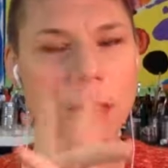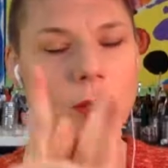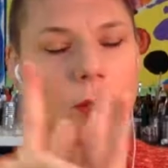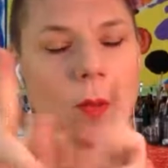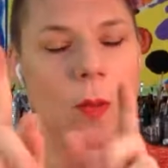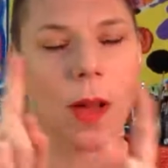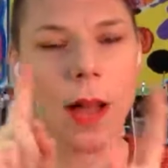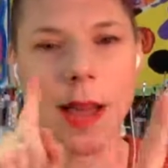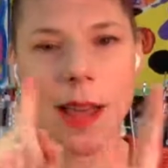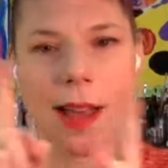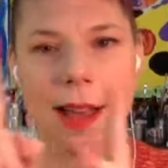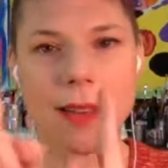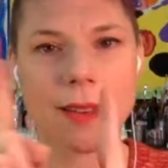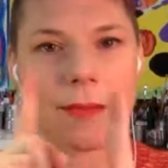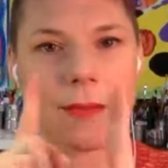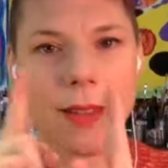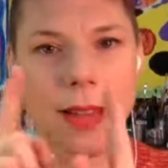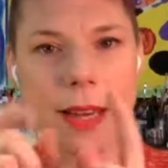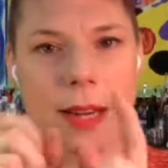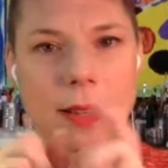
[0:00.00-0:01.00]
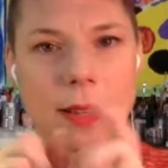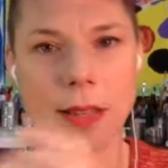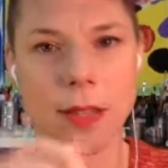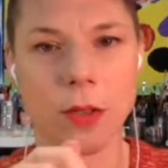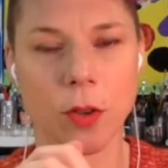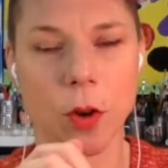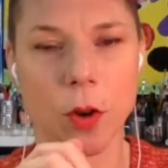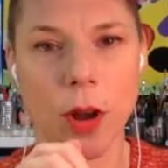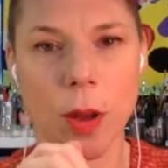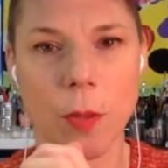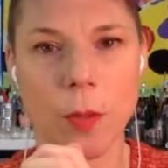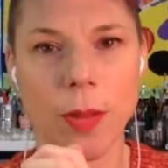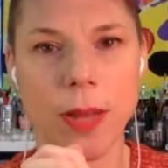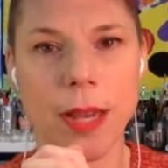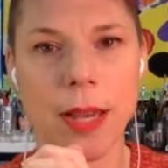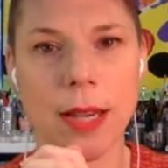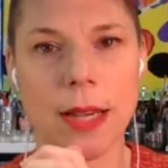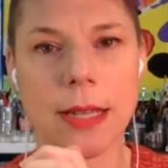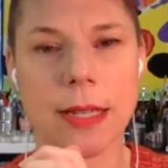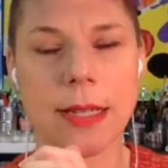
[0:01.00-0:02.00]
This is why I invited this grown up
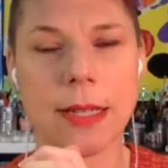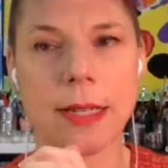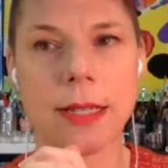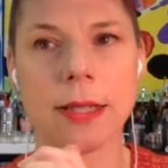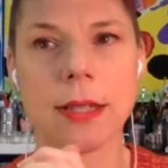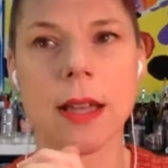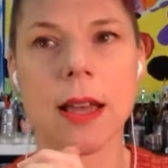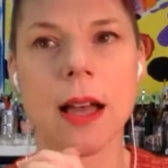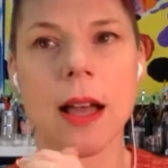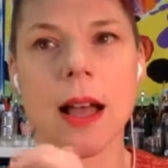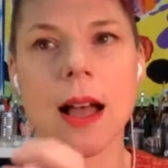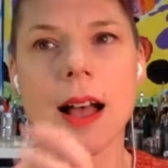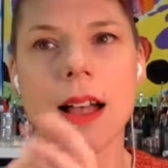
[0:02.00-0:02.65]
because